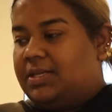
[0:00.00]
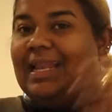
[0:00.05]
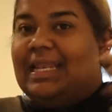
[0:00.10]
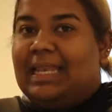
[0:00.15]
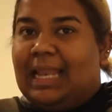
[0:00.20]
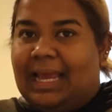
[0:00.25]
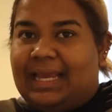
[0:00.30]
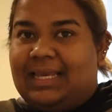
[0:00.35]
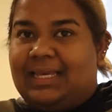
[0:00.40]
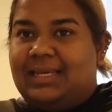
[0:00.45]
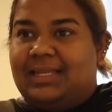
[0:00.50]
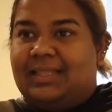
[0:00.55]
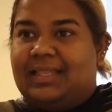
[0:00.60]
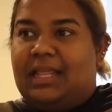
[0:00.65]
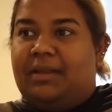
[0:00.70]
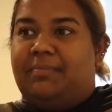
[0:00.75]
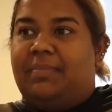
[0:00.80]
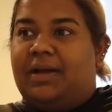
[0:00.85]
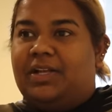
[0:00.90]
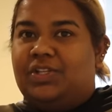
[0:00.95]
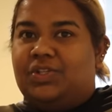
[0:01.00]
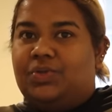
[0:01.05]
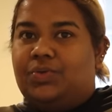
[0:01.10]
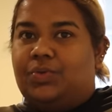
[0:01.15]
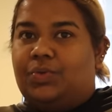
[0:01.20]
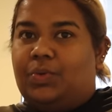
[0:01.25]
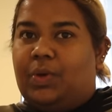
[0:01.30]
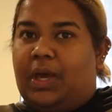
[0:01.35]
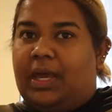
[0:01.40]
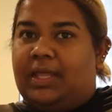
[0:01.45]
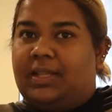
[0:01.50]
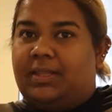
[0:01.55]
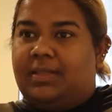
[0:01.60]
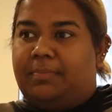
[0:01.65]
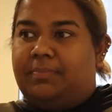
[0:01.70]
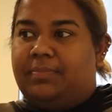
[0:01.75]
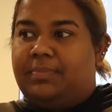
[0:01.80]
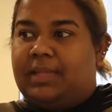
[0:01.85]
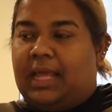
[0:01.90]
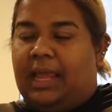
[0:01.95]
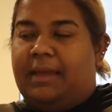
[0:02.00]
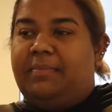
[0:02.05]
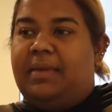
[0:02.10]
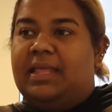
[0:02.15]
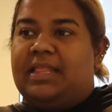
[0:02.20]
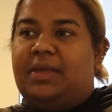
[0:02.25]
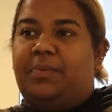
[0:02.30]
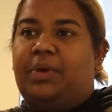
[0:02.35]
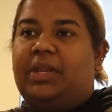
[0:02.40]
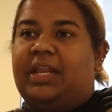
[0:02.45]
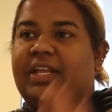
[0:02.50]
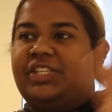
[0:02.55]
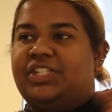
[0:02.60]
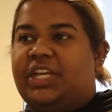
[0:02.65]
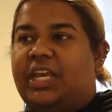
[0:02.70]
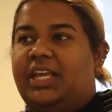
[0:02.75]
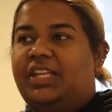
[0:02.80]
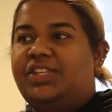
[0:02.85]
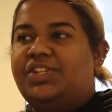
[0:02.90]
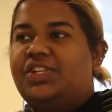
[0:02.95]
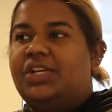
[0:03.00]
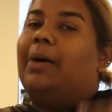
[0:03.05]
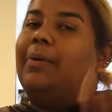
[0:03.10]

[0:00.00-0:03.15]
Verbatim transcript: I like that baju at some time and then when I change,